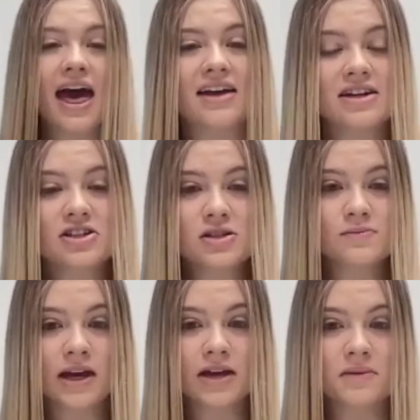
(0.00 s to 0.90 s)
And
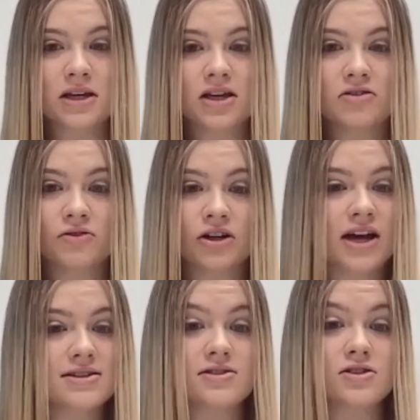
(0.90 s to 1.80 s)
it just made me
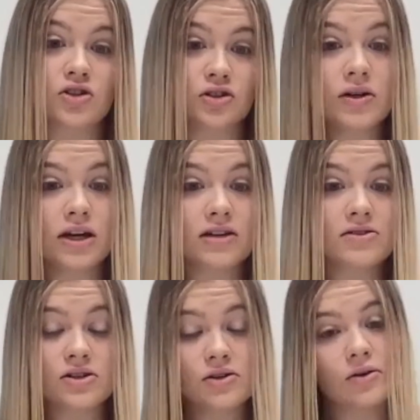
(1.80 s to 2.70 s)
realize as a
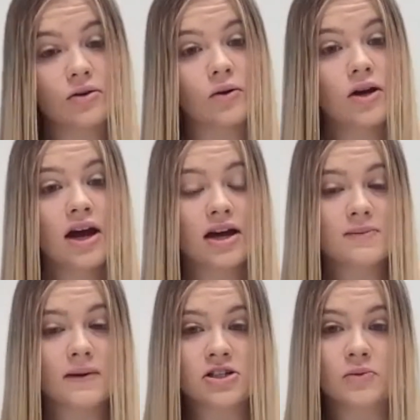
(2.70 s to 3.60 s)
student too,
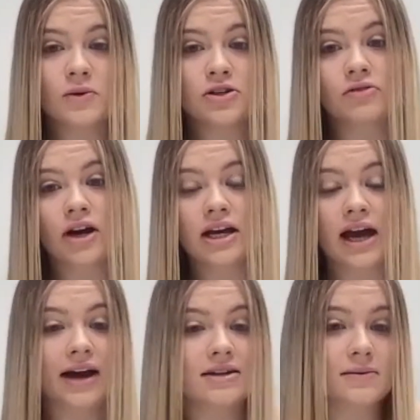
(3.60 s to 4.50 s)
especially when you're
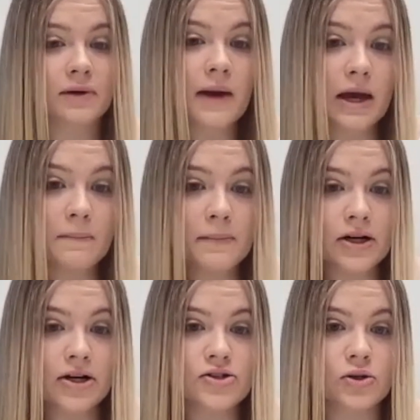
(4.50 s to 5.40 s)
writing academic
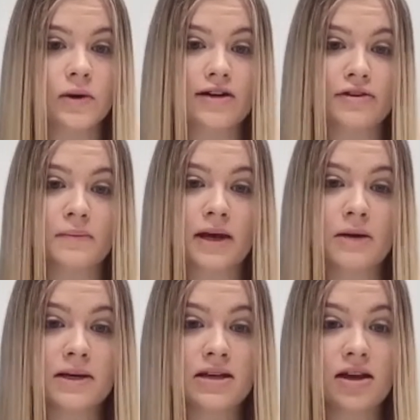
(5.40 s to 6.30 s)
papers or whatever it may
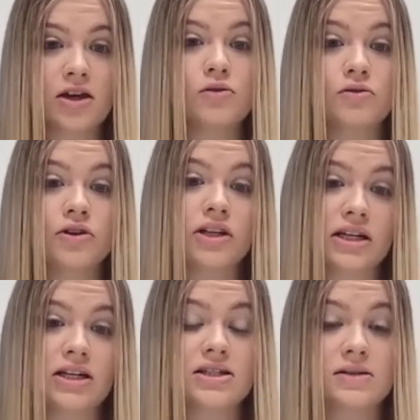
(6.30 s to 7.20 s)
be, that you really
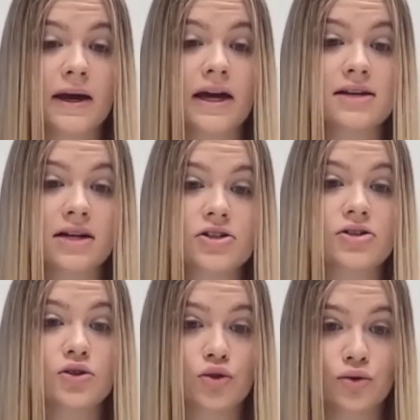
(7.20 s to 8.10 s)
need to pay attention
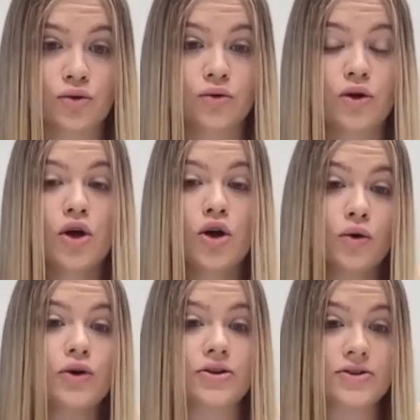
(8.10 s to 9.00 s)
to who
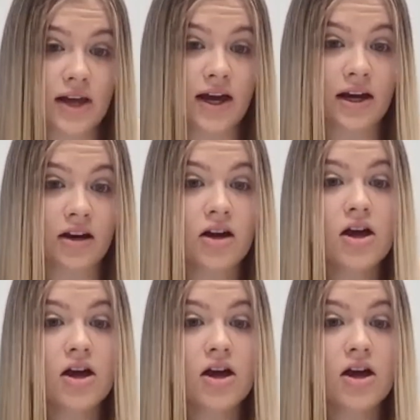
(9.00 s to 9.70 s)
you're citing